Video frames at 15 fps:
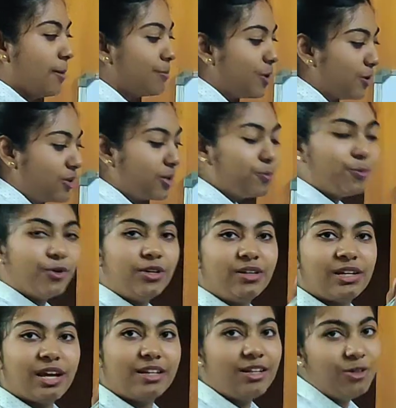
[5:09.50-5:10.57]
boundary
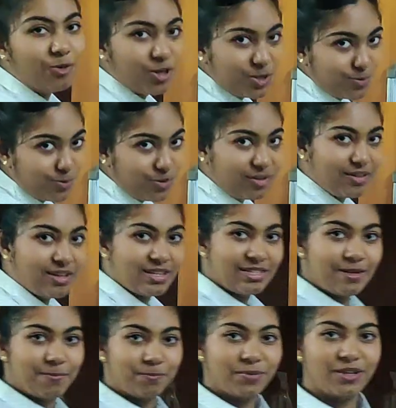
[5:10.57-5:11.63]
point and a noise point.
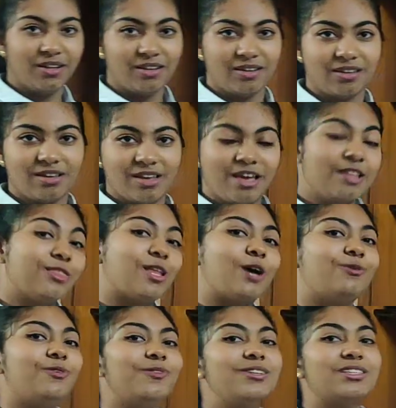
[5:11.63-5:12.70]
Simple. Now
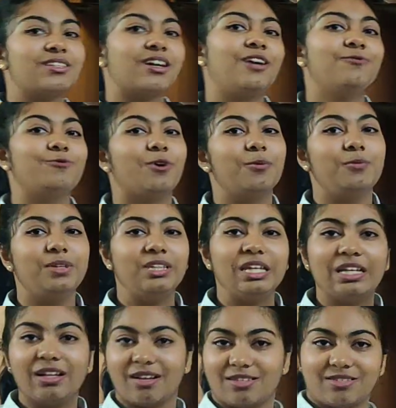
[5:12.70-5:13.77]
we will start forming the
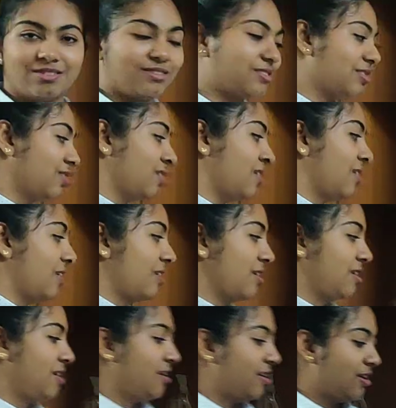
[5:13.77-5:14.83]
clusters.
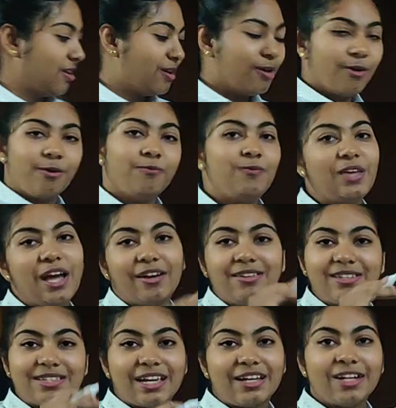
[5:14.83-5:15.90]
We have
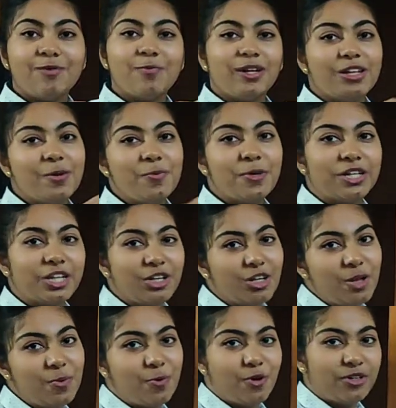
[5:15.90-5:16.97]
decided whether a
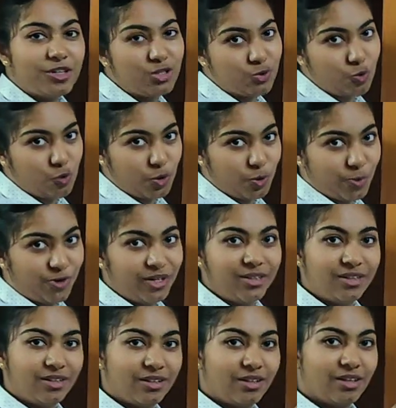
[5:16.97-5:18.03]
particular point is core
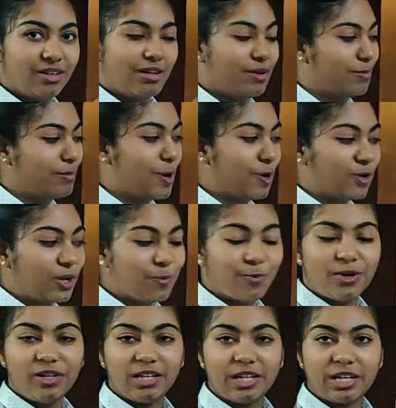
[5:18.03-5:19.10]
point, boundary
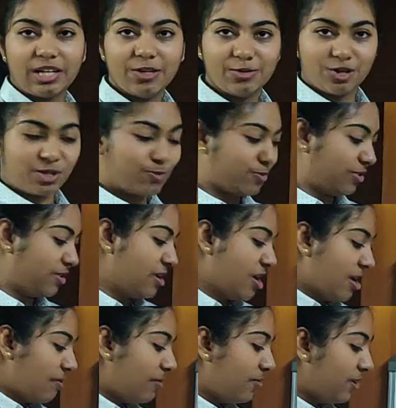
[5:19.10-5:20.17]
point and a noise point.
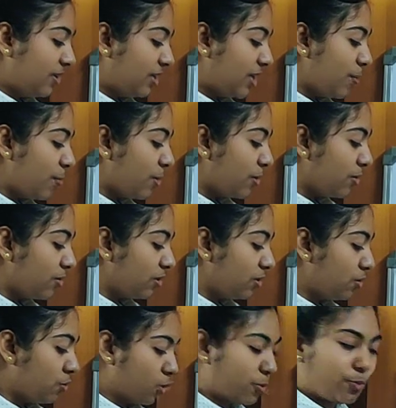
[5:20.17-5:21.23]
We will take one of the
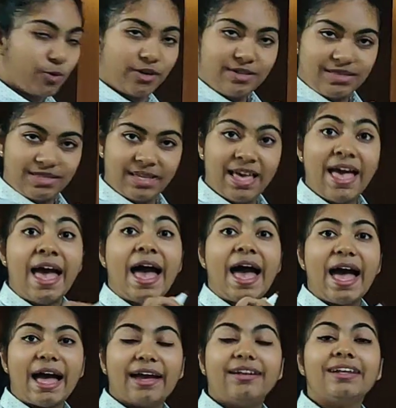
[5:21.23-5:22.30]
core points
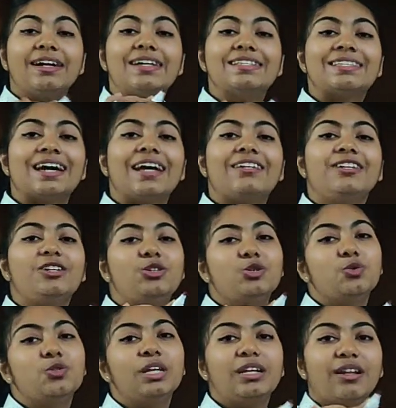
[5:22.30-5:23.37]
and assign it
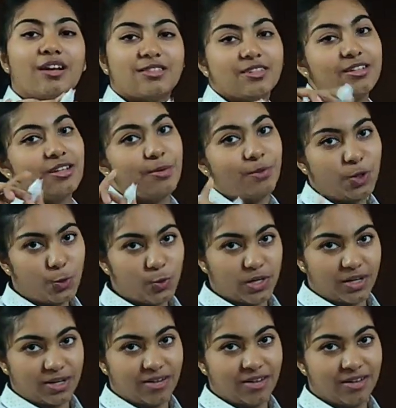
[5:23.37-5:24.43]
to the cluster number 1.